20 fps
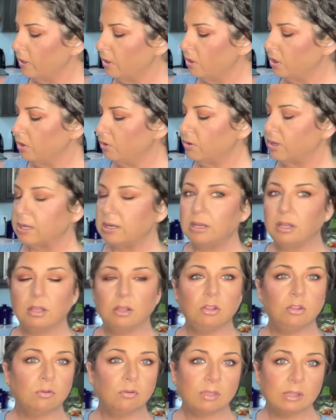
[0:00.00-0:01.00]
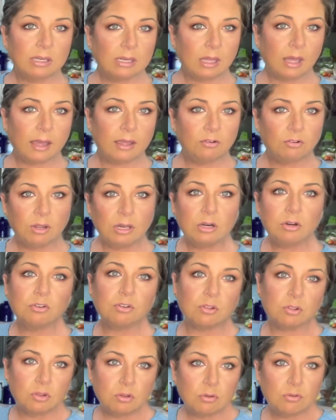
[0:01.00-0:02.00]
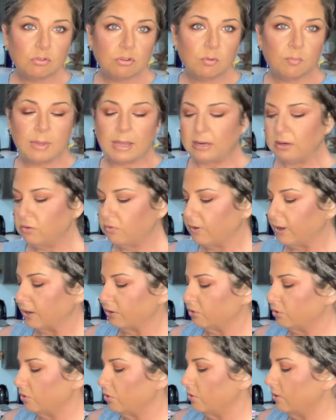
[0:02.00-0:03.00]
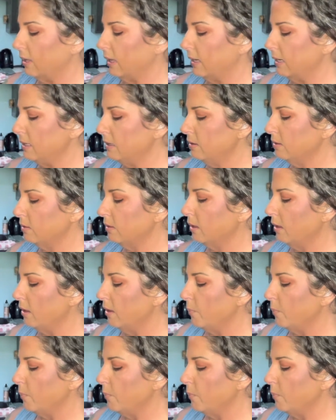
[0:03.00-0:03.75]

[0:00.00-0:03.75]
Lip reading: You can use a dehydrator, just use your manufacturer settings.